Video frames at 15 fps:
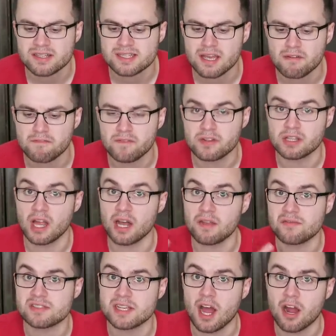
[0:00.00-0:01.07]
It's like a flood
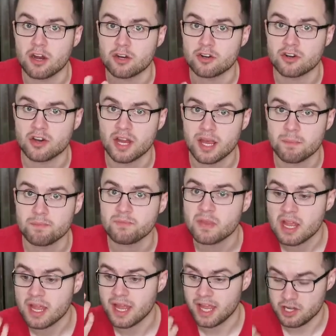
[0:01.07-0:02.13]
of sour cream
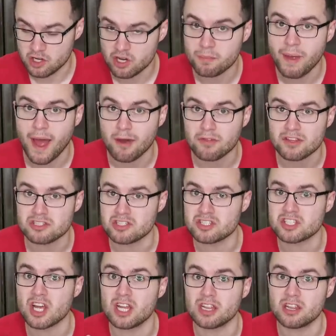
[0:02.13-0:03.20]
in your mouth. It's
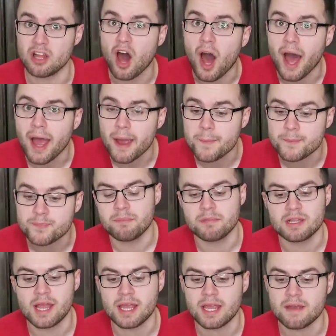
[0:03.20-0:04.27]
just a lot.
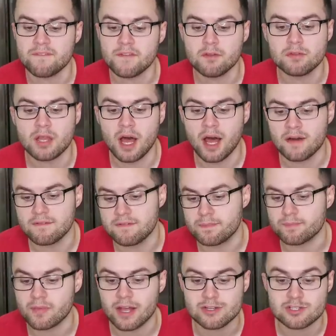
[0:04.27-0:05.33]
But like, if you love
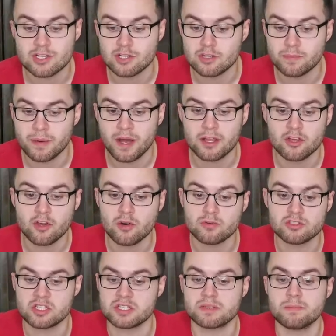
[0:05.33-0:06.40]
a Chalupa,
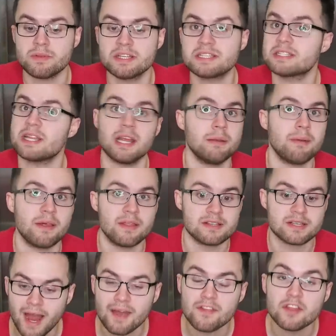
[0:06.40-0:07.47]
you'll just be slayed by
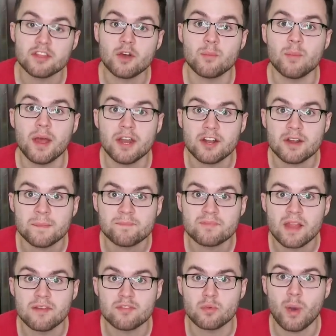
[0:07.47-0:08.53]
this. I think the
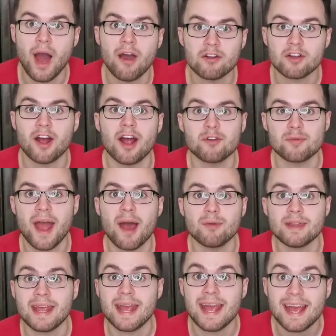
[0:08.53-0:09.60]
winner of the wild card
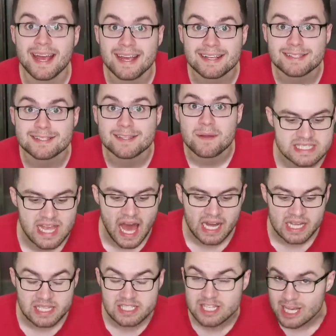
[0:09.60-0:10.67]
round is
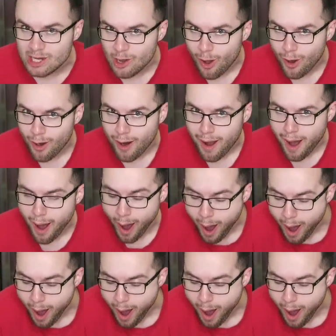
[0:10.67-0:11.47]
Zare Zenon.